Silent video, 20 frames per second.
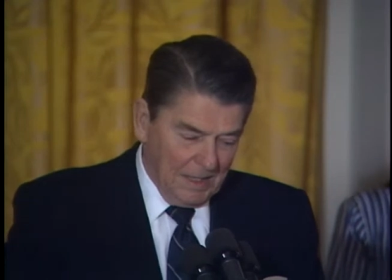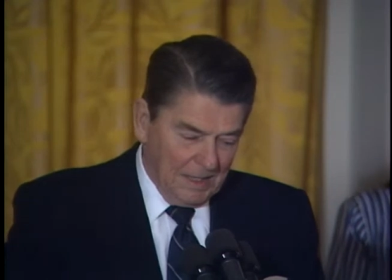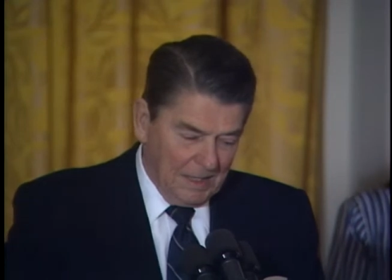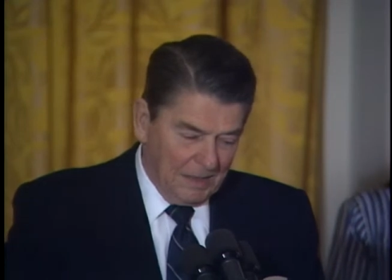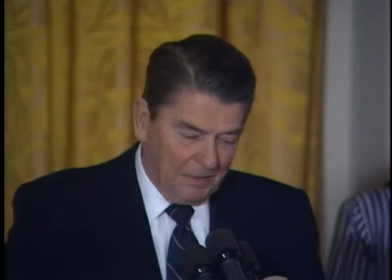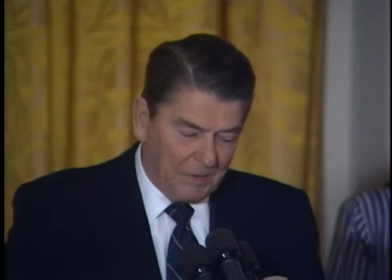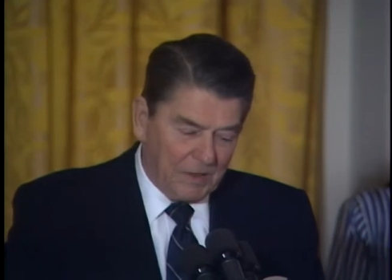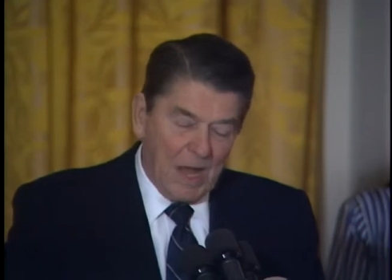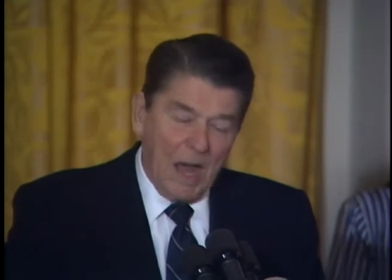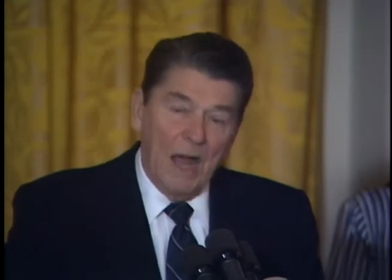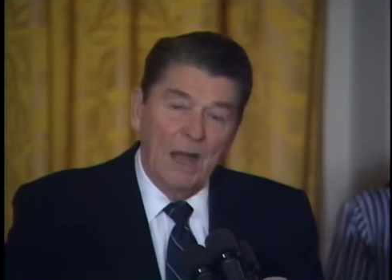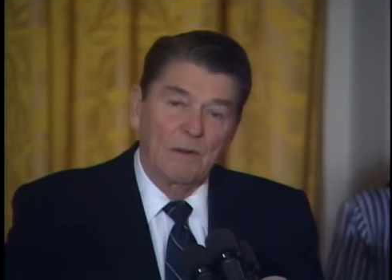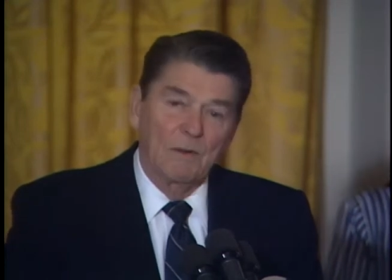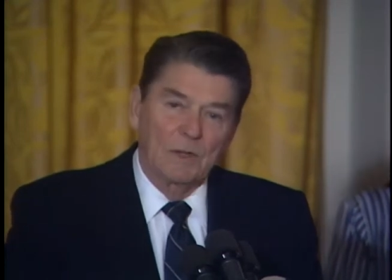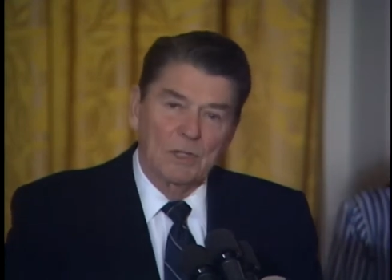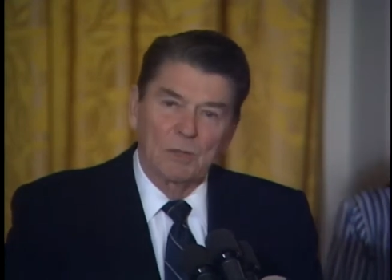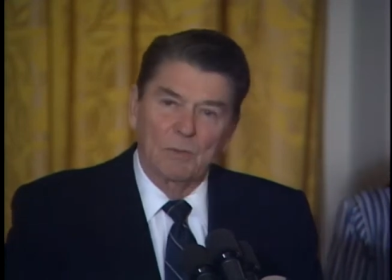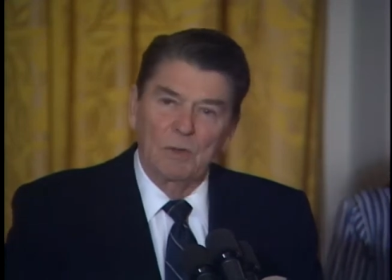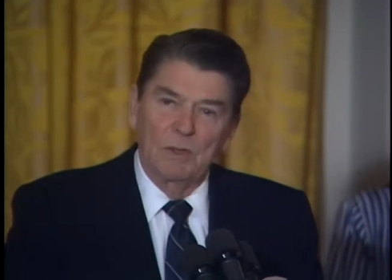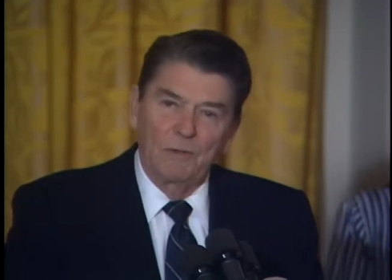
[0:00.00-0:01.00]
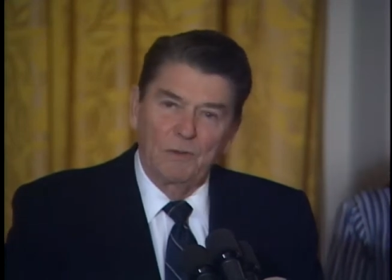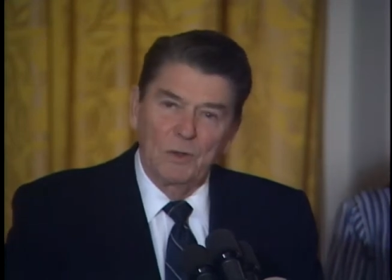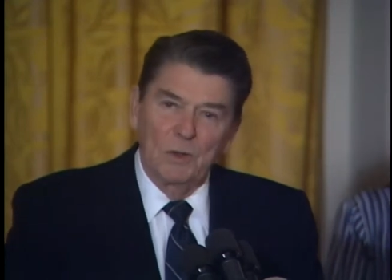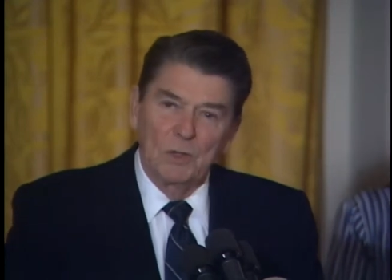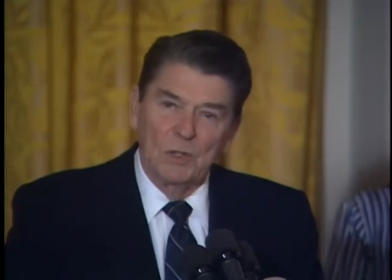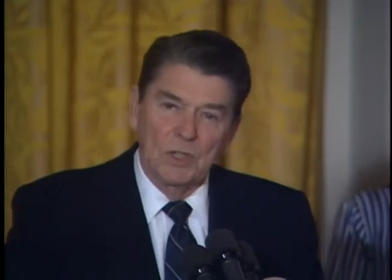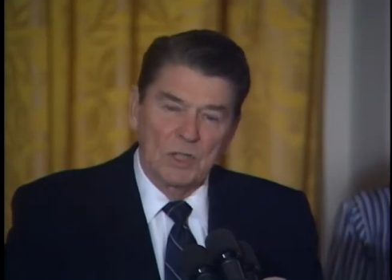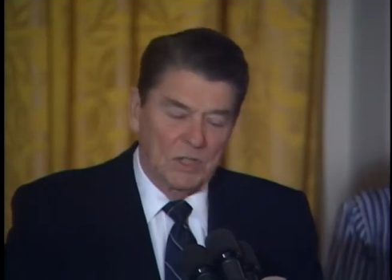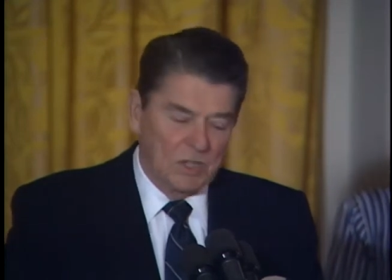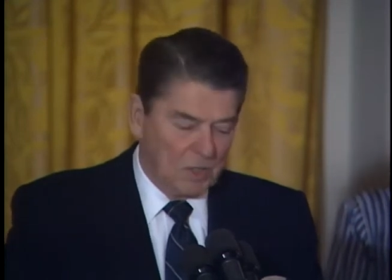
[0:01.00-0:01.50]
if Congress
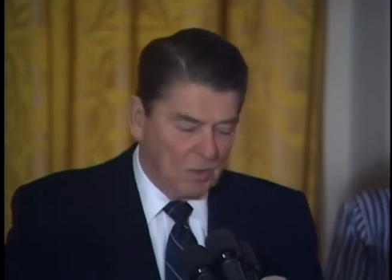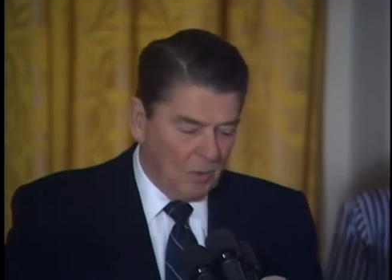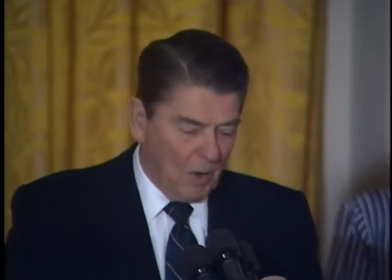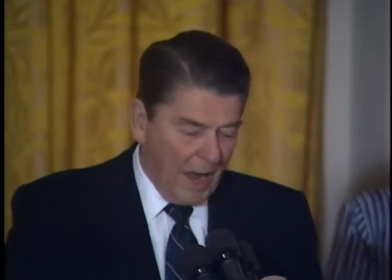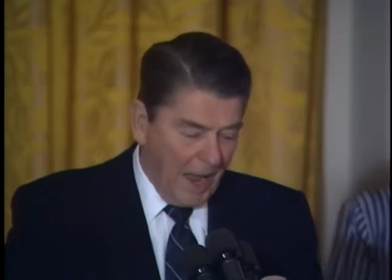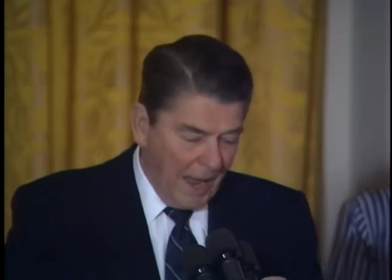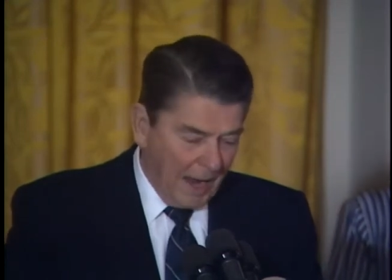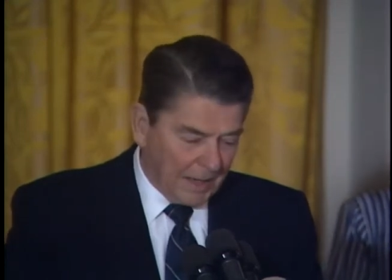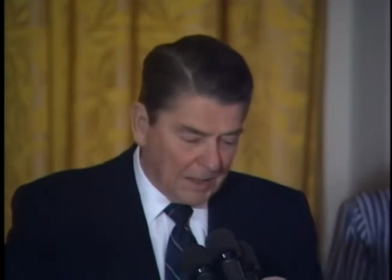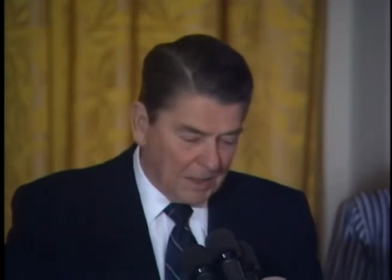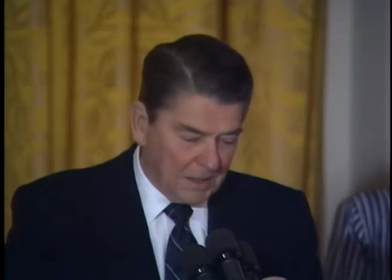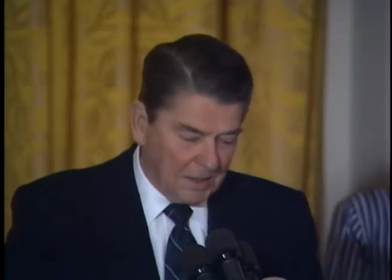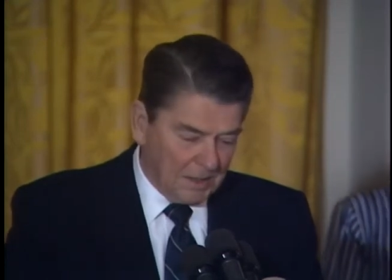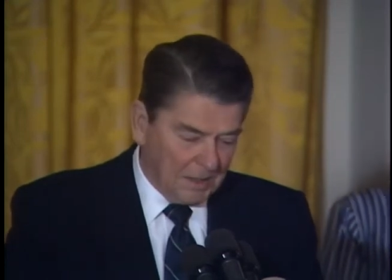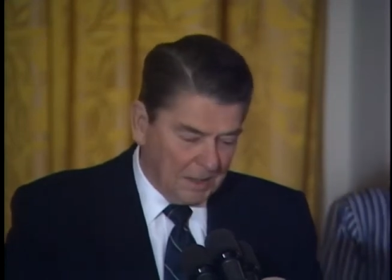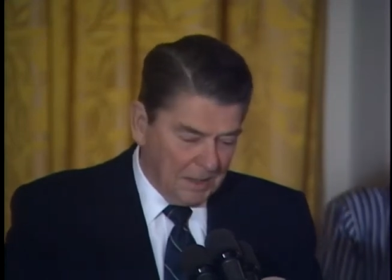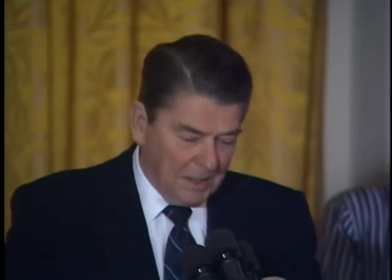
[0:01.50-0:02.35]
refuses to act,